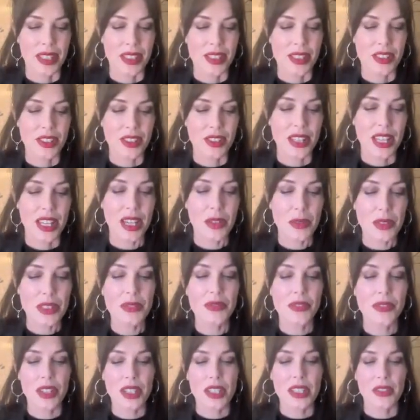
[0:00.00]
So that was
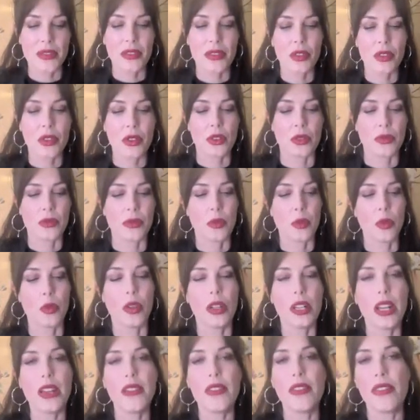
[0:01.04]
very difficult.
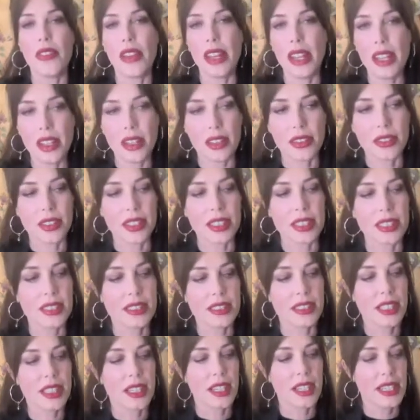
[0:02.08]
What I found
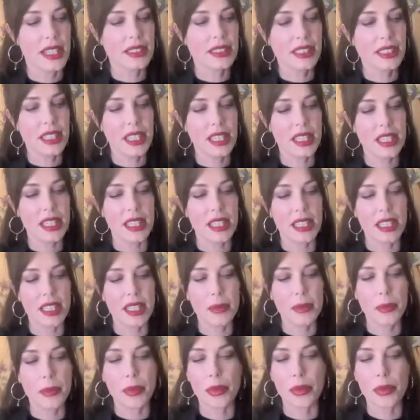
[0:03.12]
is that as I
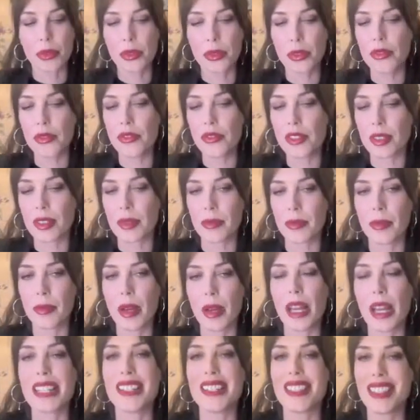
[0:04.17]
improved
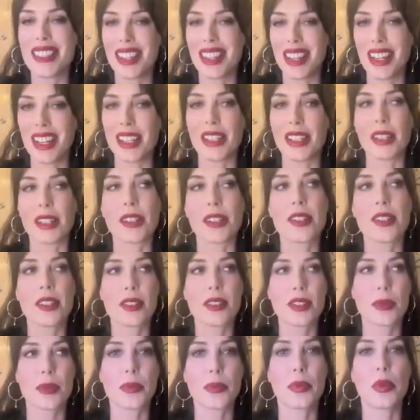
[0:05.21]
my diet to
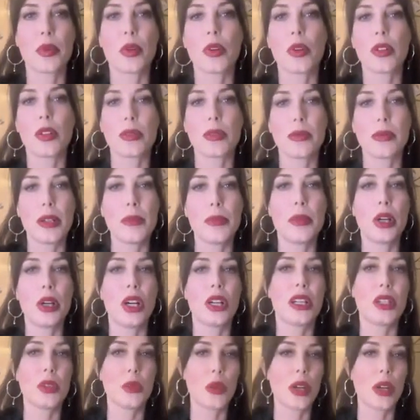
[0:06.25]
support my
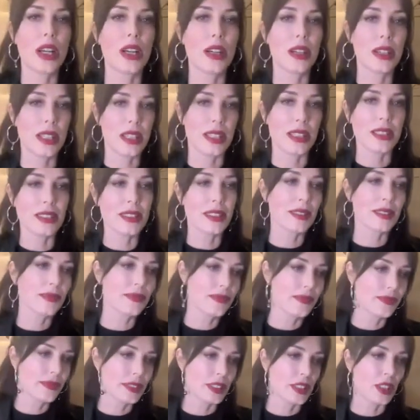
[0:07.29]
body where it is,
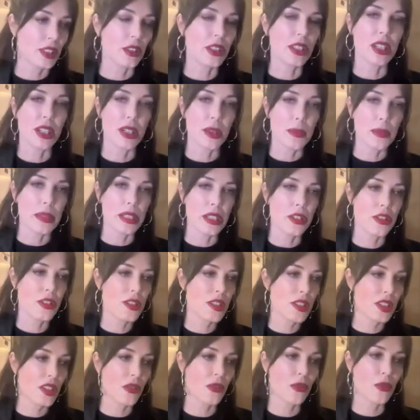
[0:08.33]
you got to meet
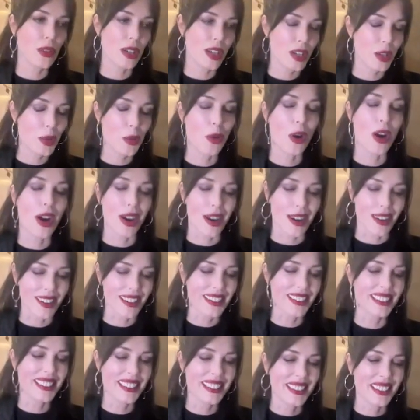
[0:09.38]
yourself where you
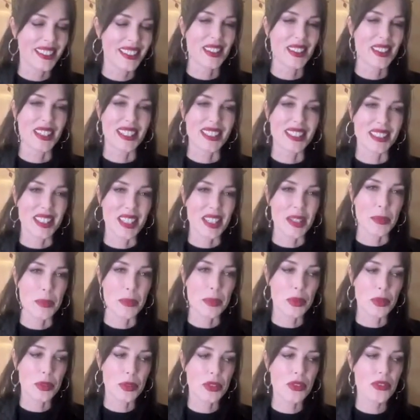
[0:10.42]
are. As I
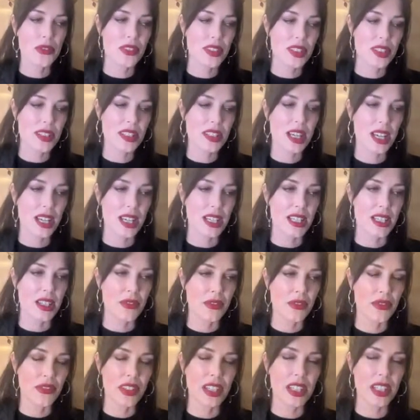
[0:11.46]
improved the diet
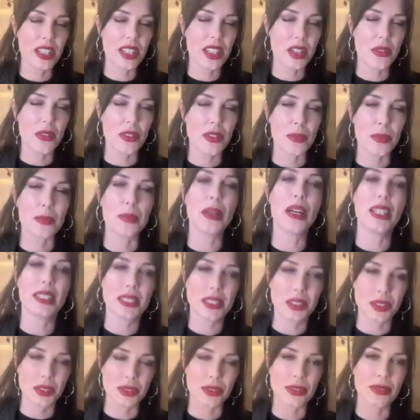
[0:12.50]
and figured out the
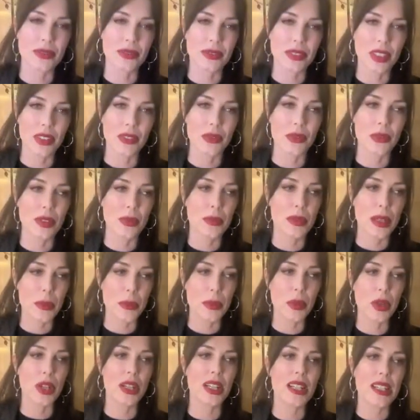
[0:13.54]
puzzle of what my
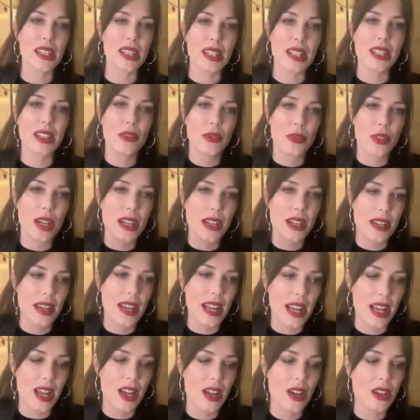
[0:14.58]
body needed right
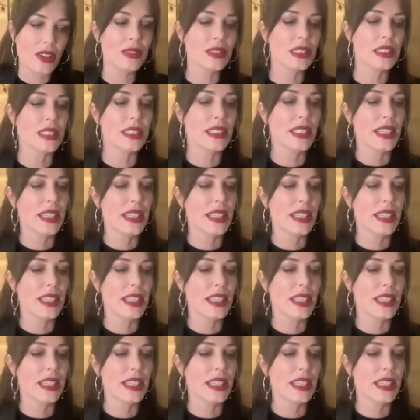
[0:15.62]
now,